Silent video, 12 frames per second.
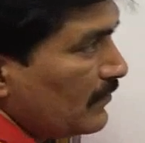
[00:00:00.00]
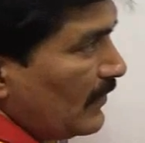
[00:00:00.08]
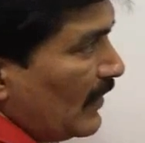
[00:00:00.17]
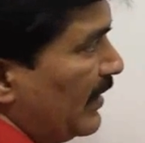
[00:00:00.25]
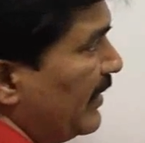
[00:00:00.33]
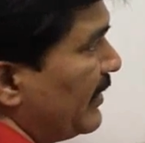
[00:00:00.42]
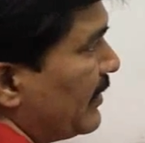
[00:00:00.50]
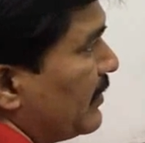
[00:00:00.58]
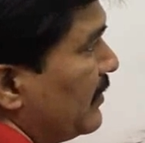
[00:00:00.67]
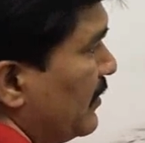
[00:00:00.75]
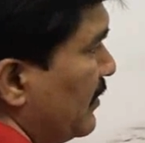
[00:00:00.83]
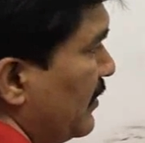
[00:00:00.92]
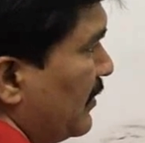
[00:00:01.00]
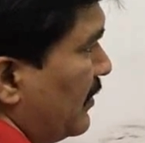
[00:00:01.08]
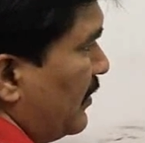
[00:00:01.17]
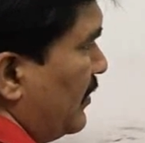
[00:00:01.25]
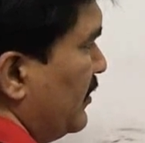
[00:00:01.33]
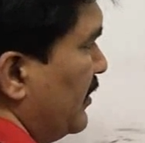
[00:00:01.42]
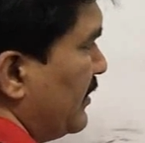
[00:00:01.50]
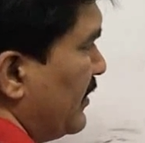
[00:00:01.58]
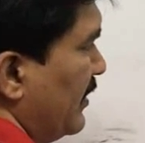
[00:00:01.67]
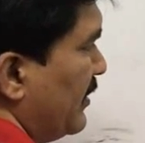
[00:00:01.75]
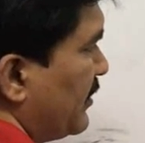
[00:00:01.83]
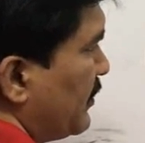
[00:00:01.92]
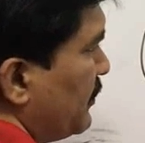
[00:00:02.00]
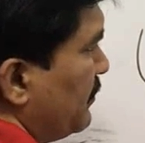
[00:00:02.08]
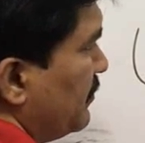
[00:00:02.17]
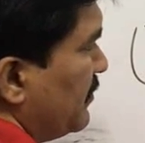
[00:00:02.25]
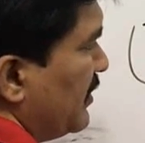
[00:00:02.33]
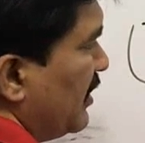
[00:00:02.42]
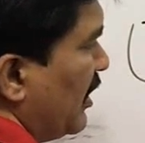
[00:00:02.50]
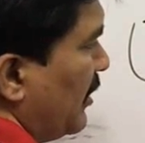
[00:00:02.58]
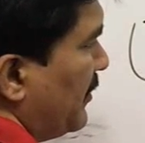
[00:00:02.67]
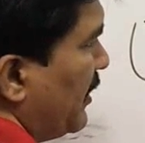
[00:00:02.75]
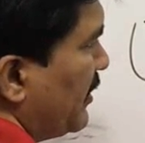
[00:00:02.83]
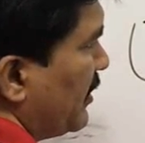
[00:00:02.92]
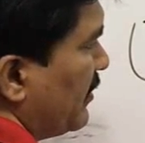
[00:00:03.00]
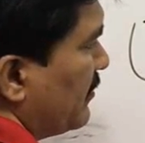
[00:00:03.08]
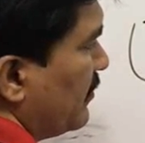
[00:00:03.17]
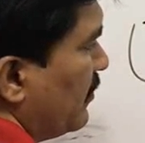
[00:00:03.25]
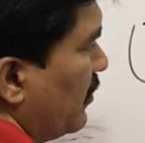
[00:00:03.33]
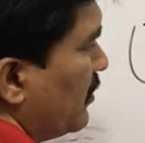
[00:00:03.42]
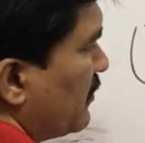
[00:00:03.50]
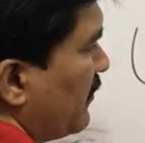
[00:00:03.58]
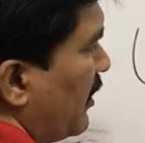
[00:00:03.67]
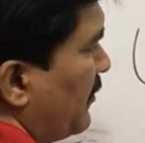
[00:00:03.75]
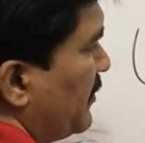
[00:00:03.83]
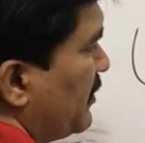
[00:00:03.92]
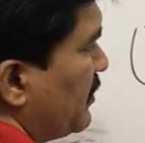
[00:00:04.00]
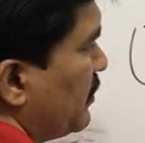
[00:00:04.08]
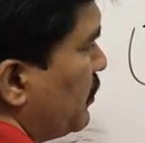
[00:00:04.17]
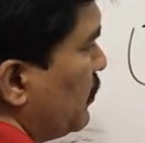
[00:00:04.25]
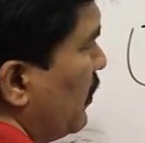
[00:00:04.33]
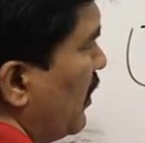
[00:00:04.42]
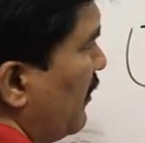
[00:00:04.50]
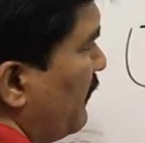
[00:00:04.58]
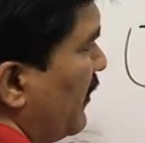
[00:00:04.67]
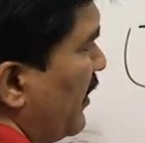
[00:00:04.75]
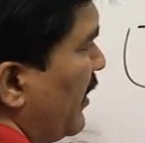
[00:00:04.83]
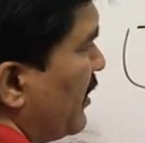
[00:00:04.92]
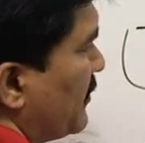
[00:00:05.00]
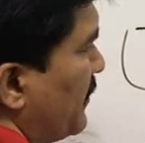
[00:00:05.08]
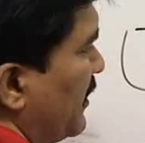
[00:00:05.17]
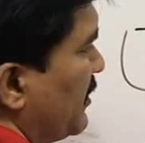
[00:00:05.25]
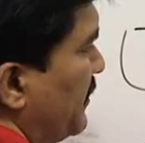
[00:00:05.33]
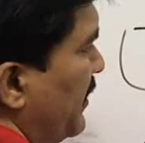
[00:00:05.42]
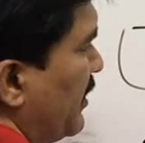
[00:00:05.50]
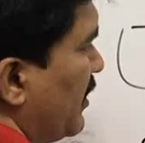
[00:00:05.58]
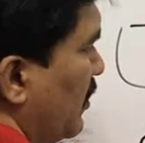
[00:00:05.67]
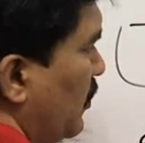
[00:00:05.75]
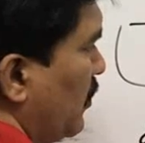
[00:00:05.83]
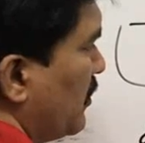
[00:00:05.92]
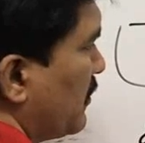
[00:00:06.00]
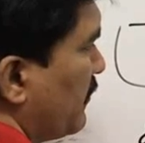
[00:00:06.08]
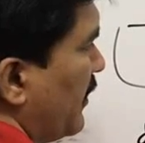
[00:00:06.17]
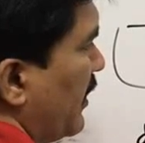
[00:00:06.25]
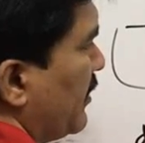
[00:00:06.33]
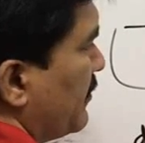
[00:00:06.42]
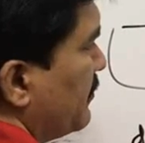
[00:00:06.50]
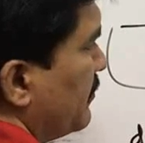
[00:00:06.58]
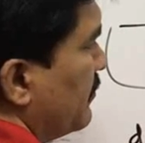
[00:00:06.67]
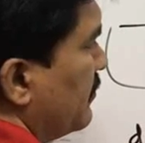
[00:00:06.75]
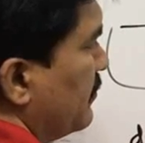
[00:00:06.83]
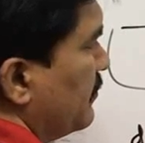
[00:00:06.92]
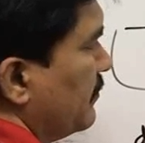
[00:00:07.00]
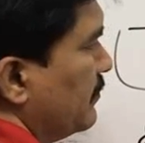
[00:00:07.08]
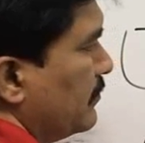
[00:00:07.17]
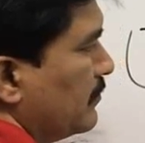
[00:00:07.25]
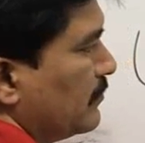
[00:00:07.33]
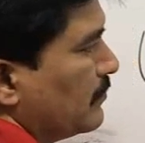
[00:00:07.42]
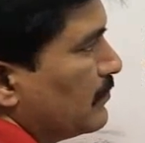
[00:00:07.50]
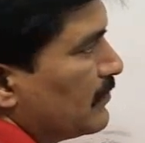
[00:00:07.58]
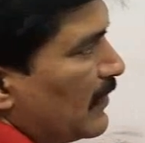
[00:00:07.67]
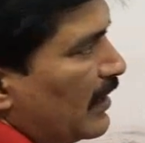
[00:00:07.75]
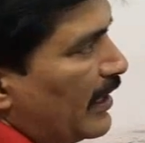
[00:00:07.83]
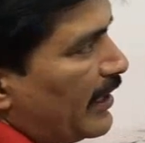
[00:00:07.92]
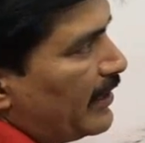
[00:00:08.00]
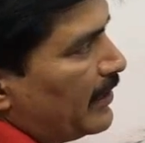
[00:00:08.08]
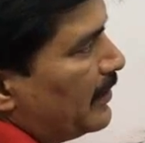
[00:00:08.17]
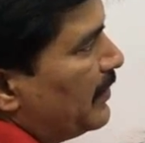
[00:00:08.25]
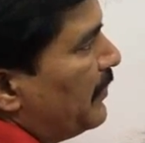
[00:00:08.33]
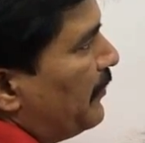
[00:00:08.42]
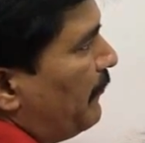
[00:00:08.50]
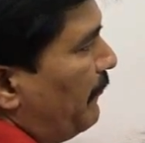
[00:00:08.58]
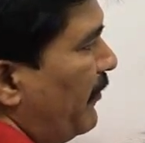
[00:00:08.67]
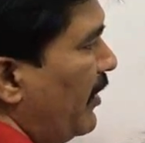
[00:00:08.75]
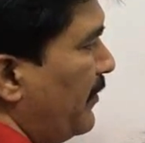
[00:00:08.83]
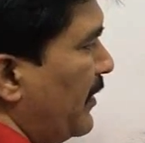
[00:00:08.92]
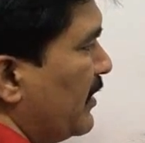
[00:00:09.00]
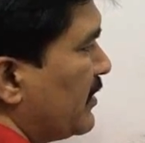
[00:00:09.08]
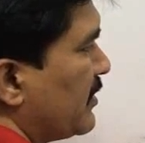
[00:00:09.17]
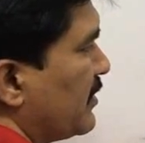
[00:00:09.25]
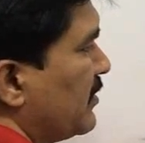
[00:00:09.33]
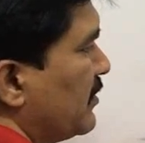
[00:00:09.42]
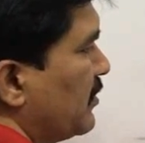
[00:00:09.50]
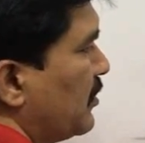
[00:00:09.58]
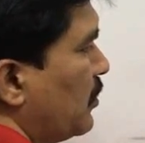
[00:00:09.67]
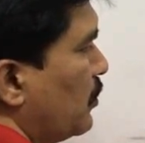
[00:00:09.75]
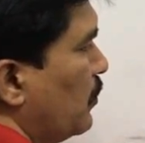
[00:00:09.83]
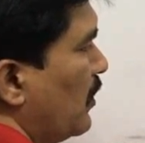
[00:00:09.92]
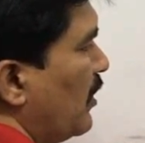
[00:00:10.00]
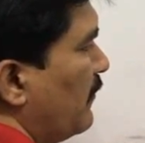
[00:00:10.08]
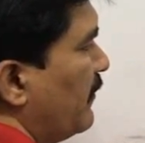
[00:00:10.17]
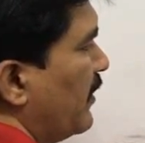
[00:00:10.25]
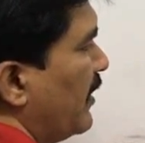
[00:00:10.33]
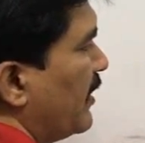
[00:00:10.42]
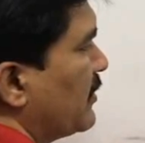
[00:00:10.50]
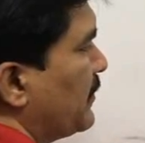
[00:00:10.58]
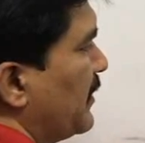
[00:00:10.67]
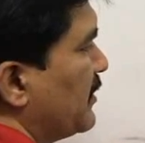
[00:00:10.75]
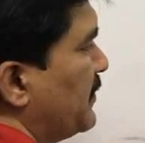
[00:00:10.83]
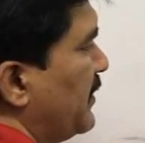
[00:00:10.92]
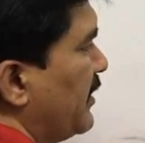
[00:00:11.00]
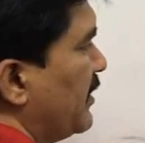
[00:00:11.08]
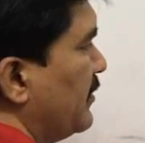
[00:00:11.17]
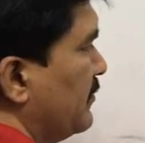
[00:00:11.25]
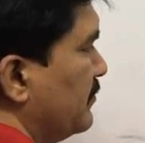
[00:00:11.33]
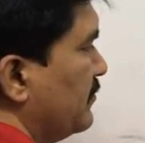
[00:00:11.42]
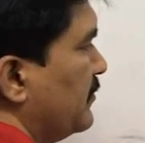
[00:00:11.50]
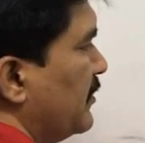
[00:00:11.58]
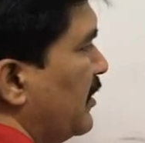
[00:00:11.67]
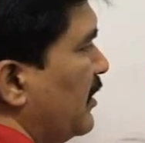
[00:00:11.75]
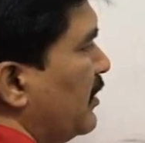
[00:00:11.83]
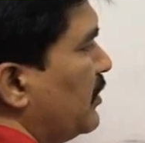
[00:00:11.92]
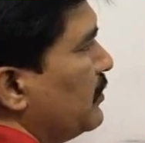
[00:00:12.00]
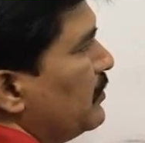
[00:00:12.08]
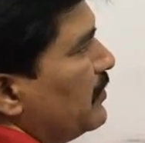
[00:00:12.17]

here this leads to denominator whole square means 2 alpha x plus beta whole square, and v means 2 alpha x plus beta into